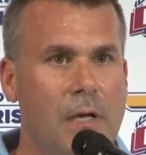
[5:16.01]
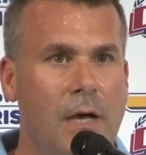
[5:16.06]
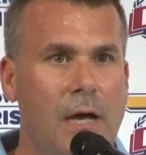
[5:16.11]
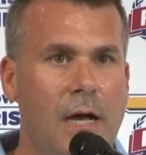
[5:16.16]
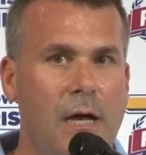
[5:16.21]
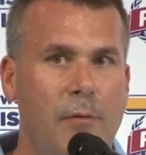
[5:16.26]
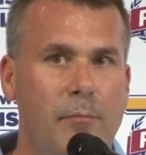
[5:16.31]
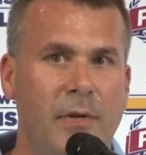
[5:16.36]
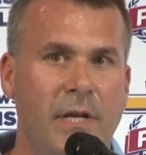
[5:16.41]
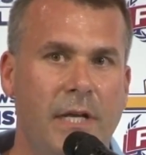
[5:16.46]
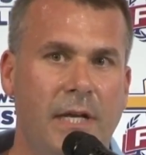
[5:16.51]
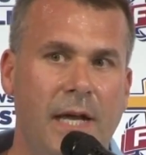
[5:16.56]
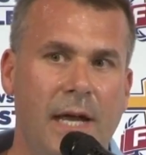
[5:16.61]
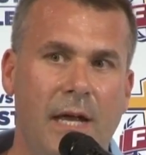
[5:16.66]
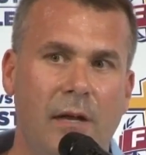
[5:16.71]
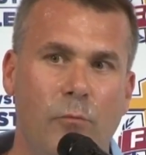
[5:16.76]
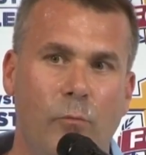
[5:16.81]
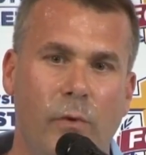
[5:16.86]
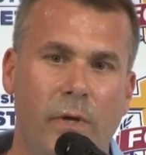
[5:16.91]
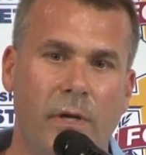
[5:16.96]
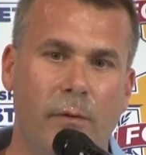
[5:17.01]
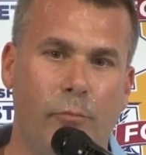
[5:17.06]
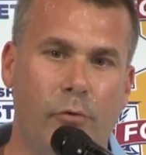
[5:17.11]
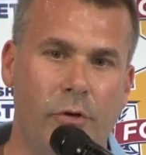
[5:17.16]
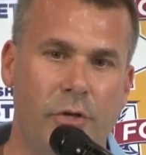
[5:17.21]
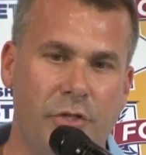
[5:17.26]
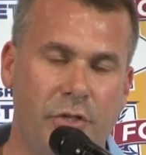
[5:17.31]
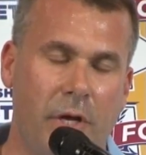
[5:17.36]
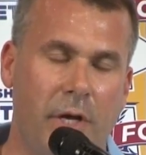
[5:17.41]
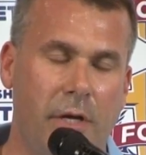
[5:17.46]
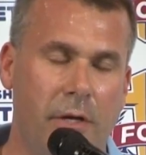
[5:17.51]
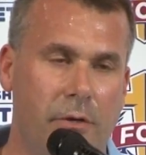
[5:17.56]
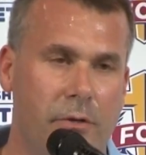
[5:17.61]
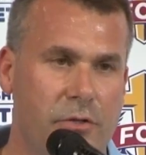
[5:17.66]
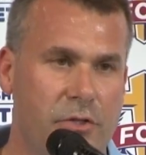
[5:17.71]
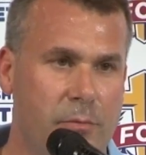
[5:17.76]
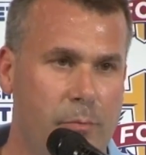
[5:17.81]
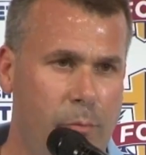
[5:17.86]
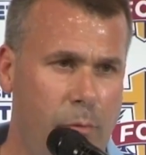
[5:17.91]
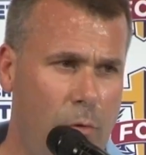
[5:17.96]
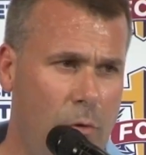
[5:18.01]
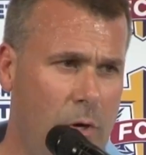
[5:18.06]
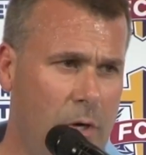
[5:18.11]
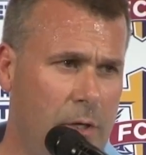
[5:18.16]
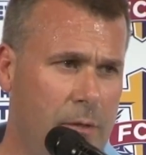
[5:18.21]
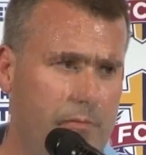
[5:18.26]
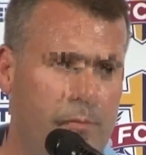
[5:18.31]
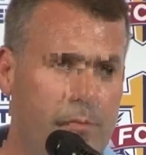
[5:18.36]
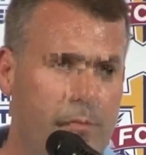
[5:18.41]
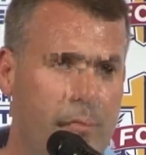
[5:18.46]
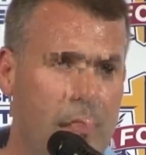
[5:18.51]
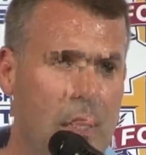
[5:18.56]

But again, we appreciate your support.